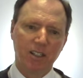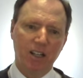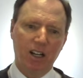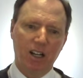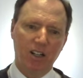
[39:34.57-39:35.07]

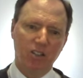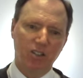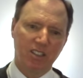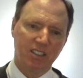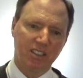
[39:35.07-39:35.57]
Uh,
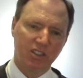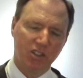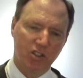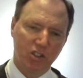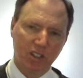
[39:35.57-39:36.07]
you
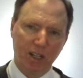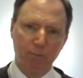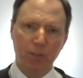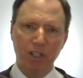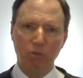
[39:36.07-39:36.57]
should
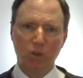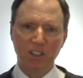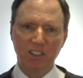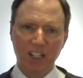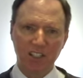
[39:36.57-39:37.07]
not pit
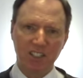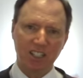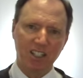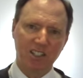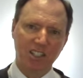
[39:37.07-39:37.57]
one text
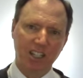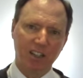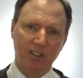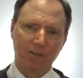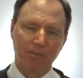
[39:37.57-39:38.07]
against the
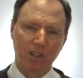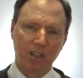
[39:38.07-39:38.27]
other